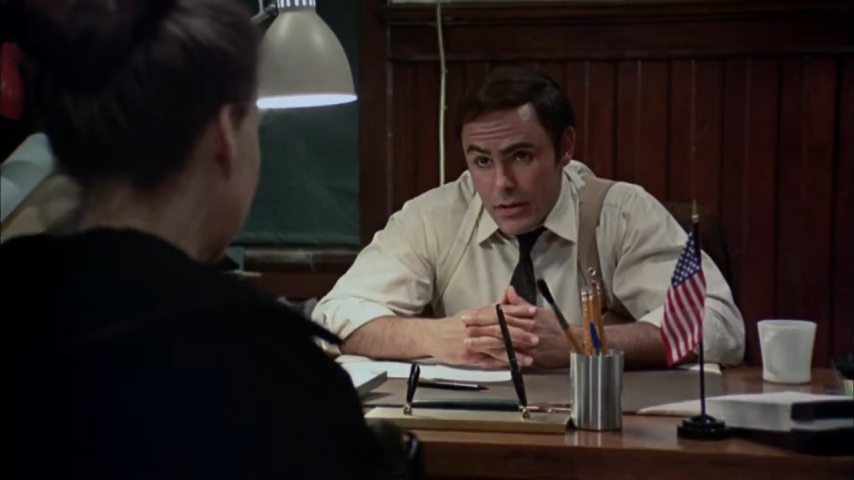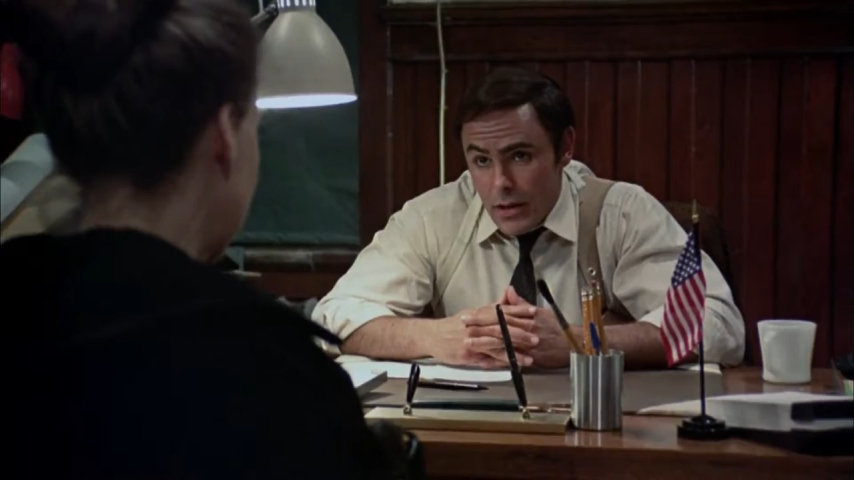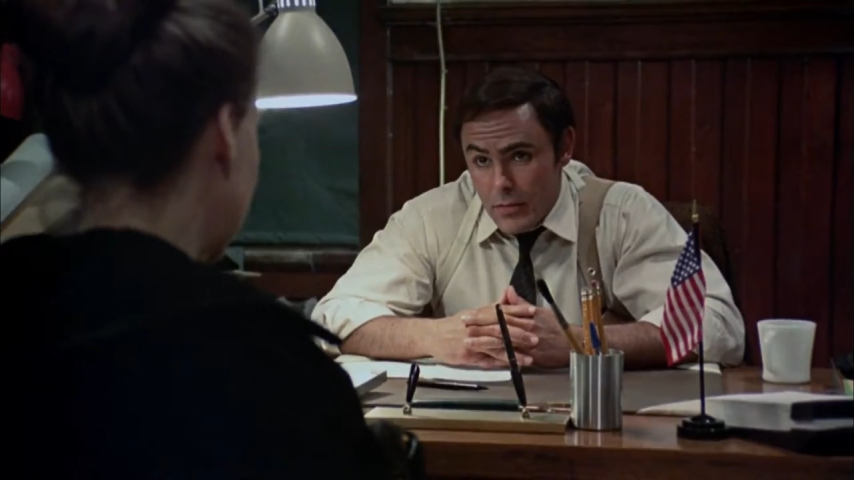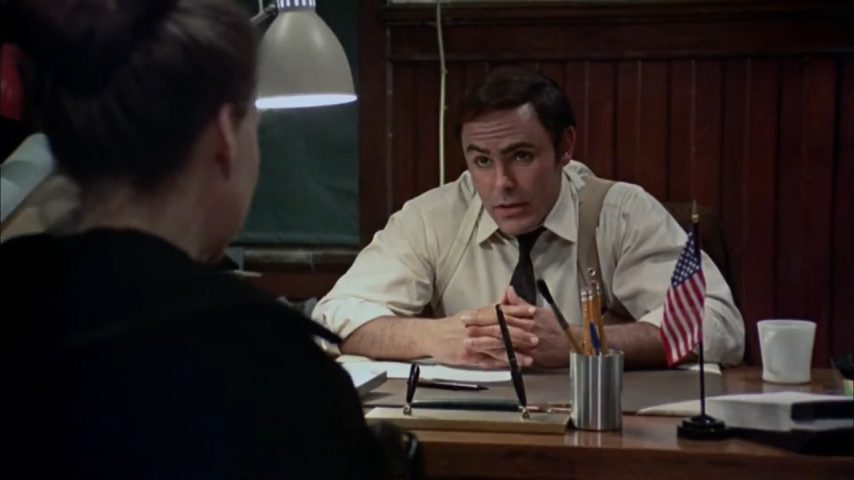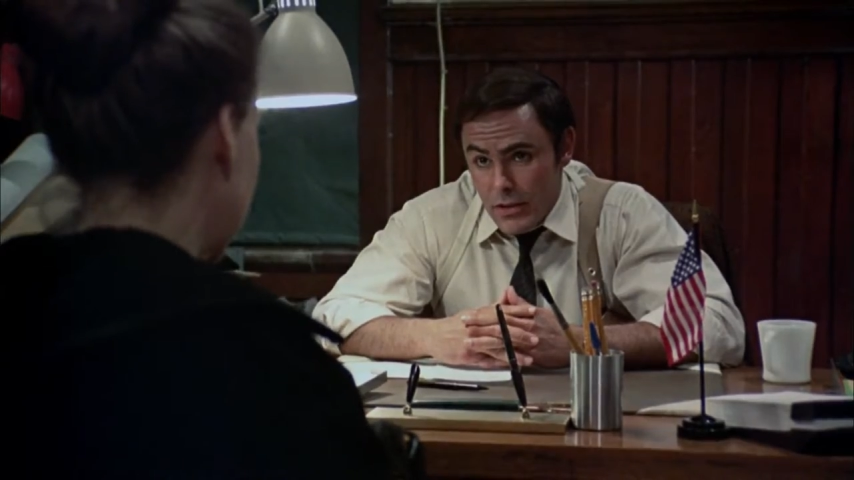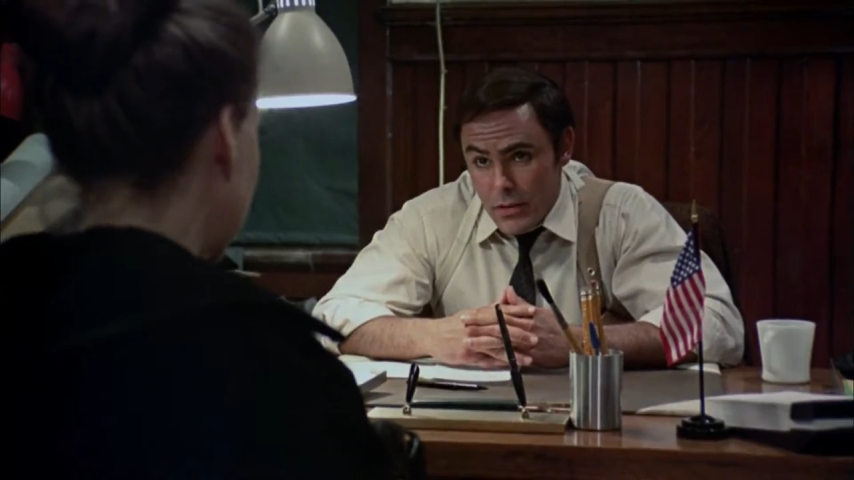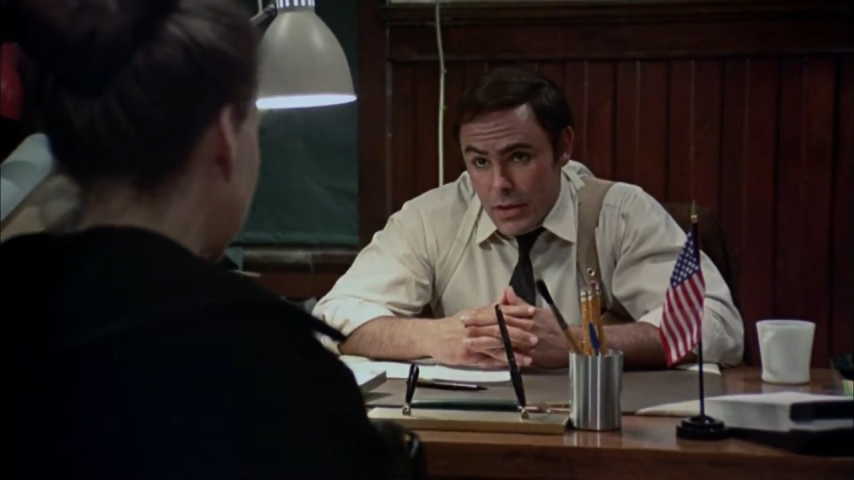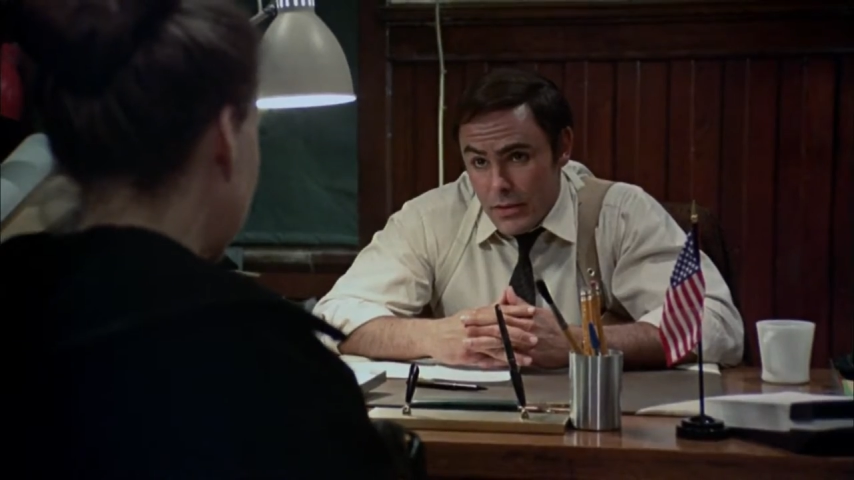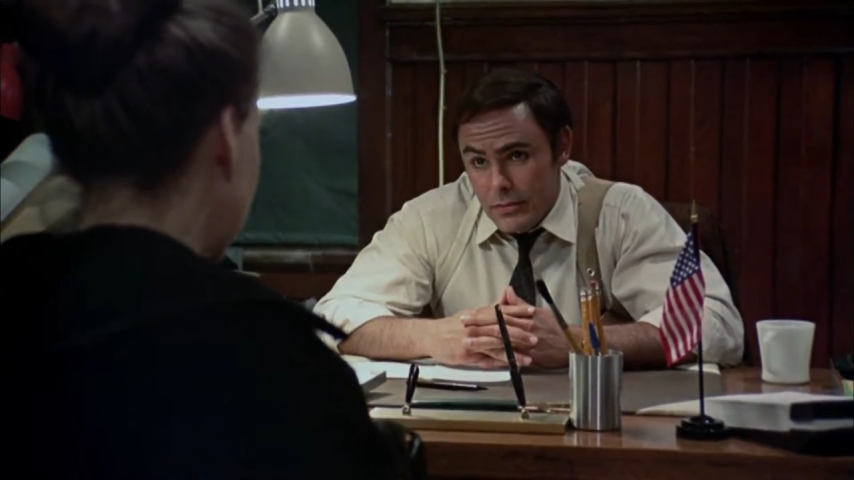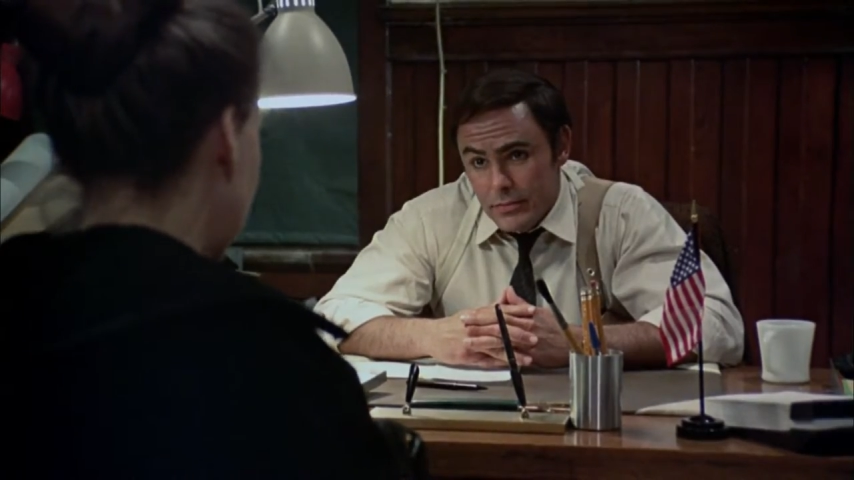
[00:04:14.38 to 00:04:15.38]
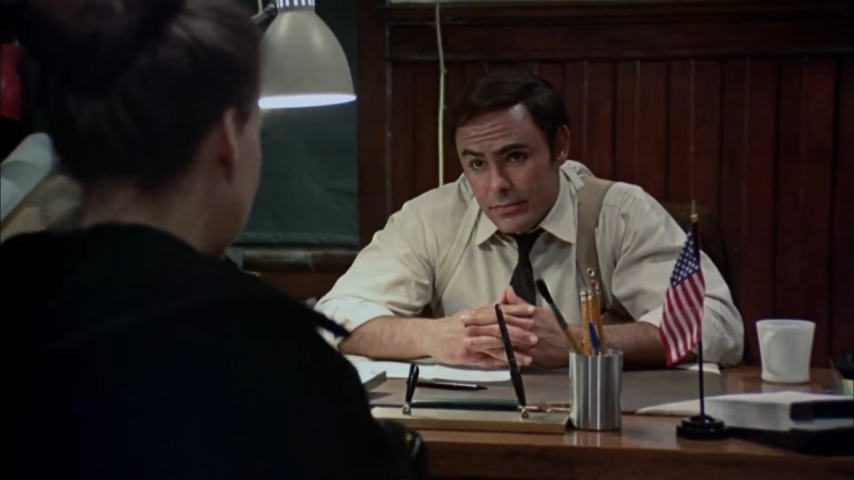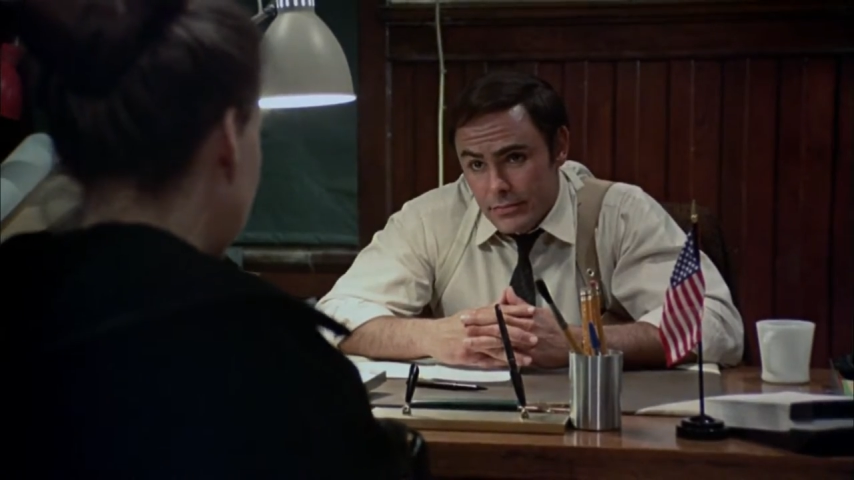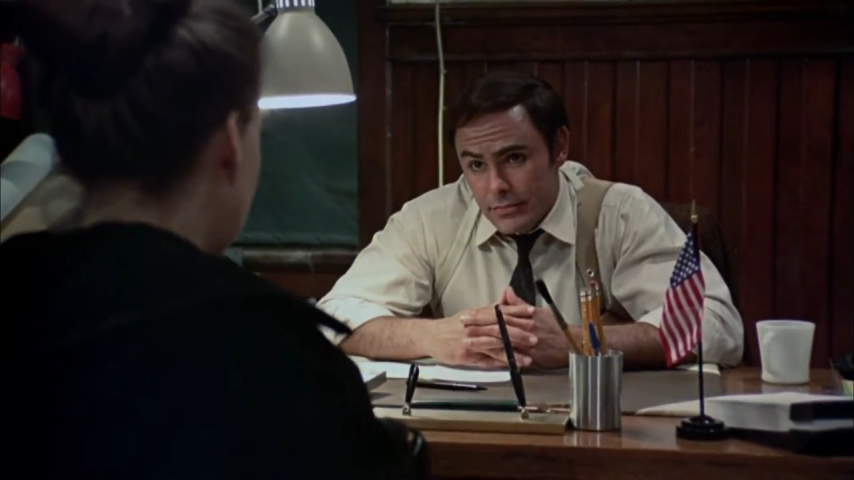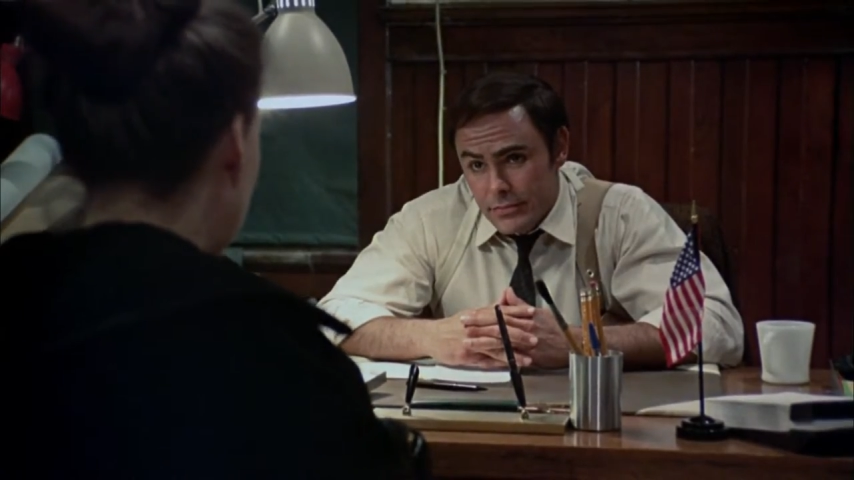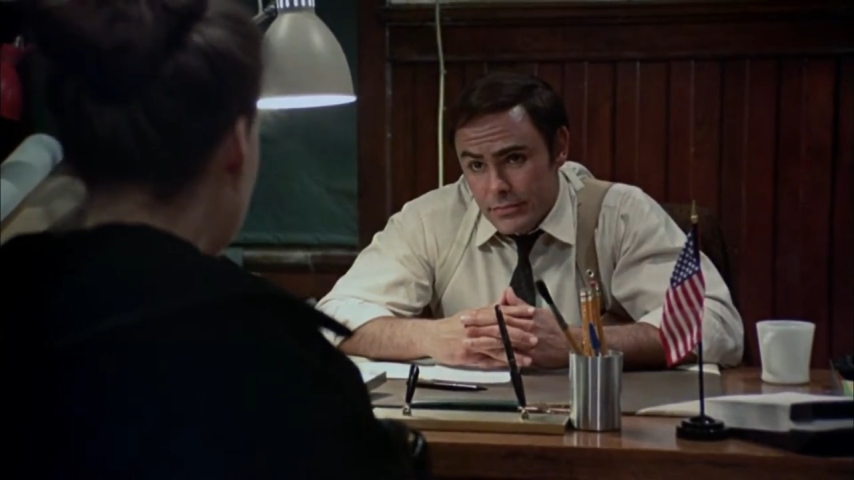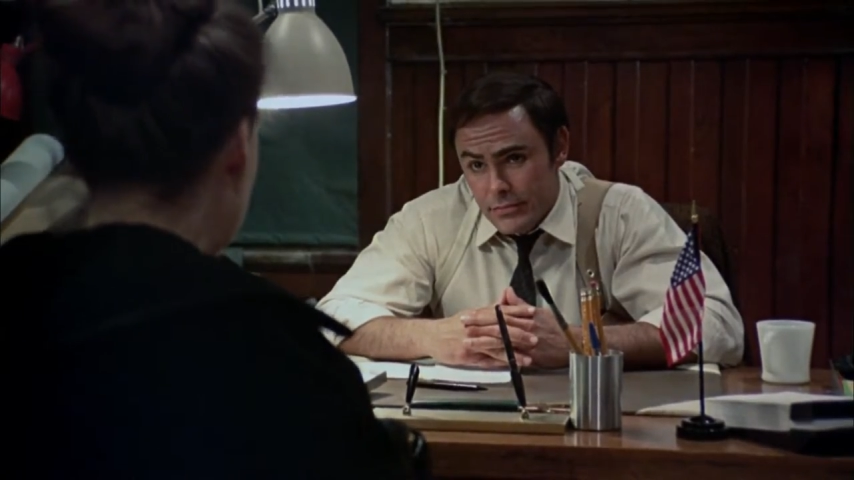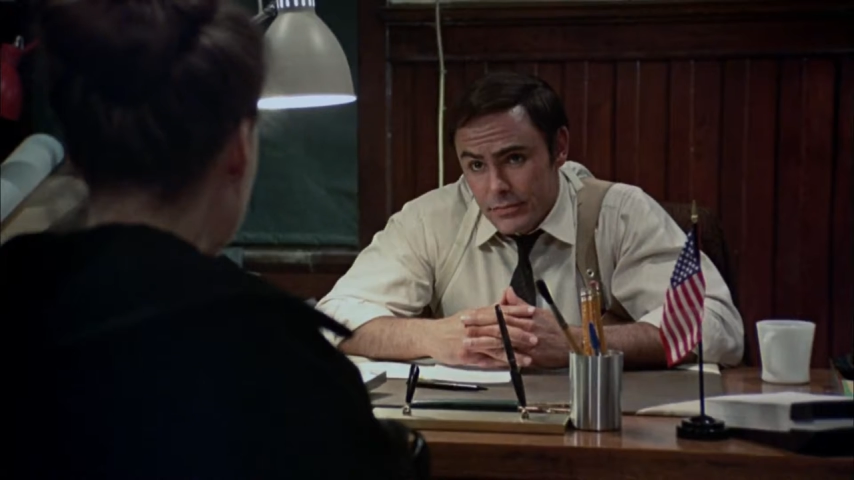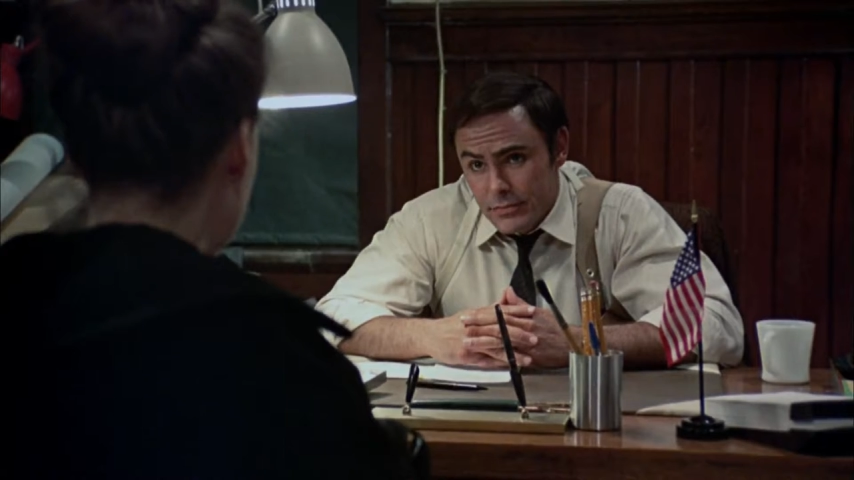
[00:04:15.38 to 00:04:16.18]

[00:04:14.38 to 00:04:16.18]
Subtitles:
which was something unimaginable back